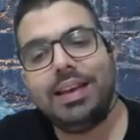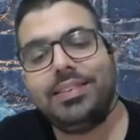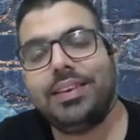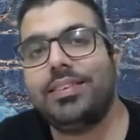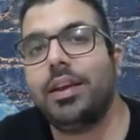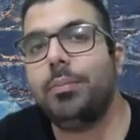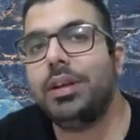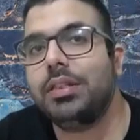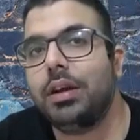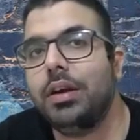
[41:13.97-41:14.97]
section number
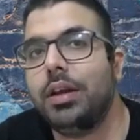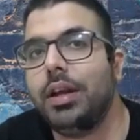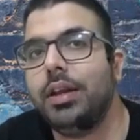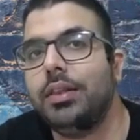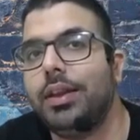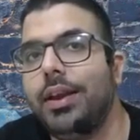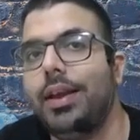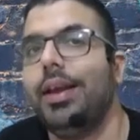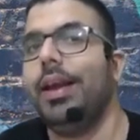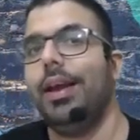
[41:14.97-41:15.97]
13
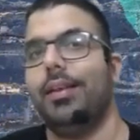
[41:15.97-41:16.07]
3a,